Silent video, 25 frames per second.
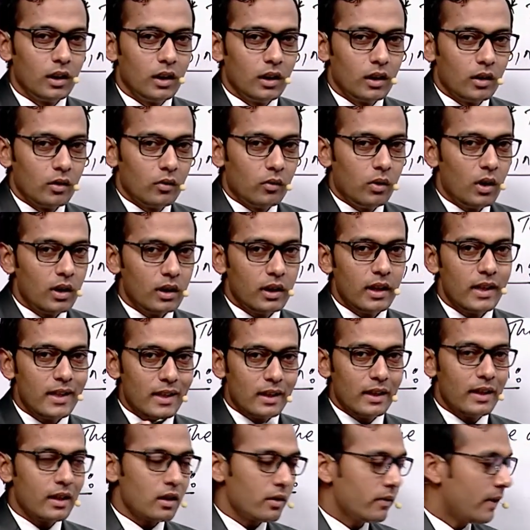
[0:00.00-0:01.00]
For this,
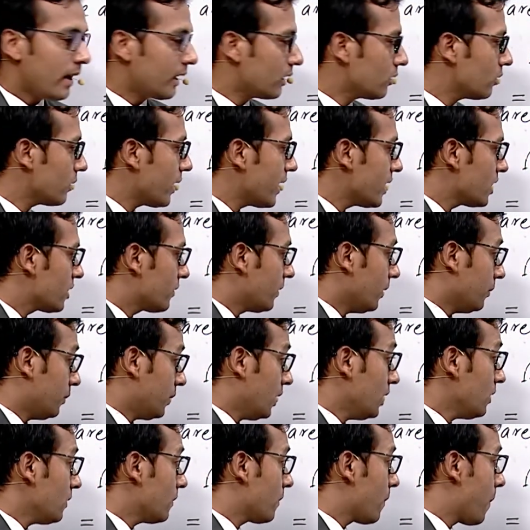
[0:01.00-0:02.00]
let's factorize
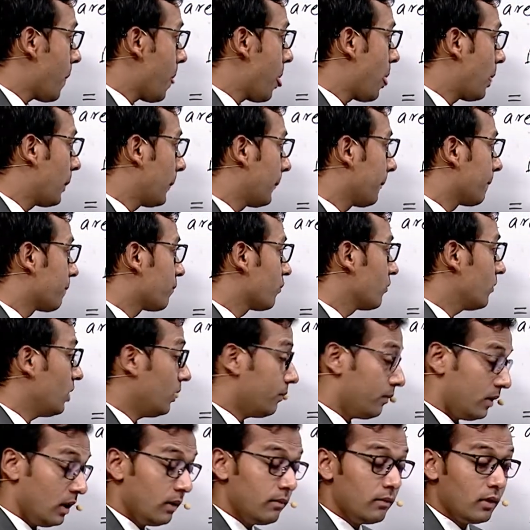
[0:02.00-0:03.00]

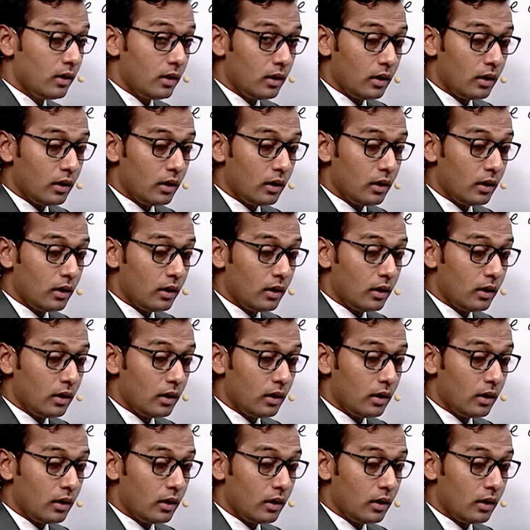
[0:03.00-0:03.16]
15